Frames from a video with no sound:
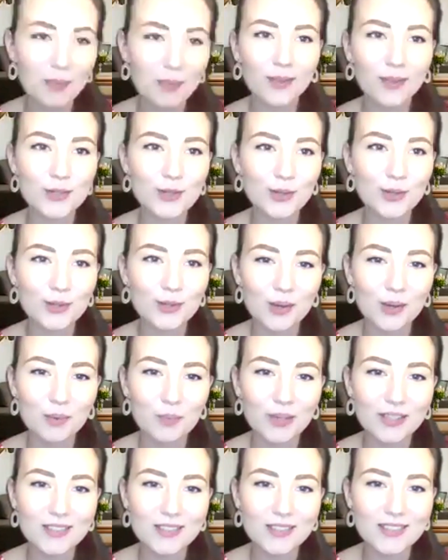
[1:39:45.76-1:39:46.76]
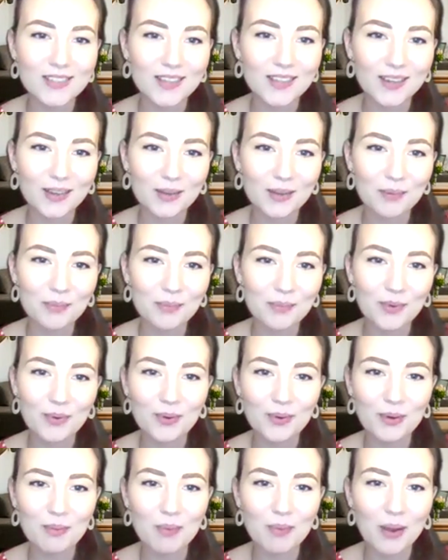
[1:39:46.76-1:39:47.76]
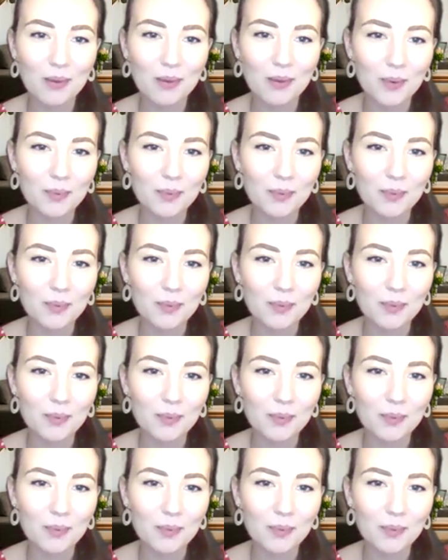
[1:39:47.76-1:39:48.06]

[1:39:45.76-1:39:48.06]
the short-term wins. We're all about